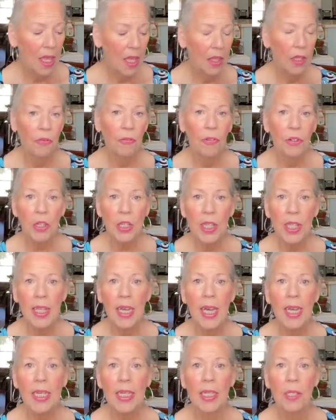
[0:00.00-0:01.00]
the first thing
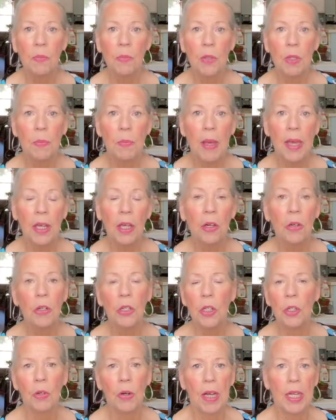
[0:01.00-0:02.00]
I did was make her a
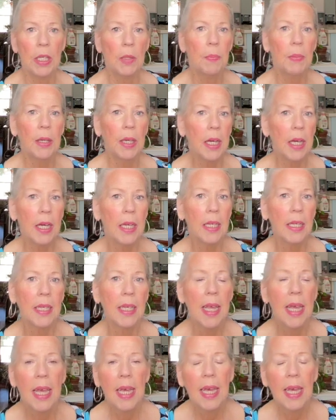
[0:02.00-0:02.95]
dress because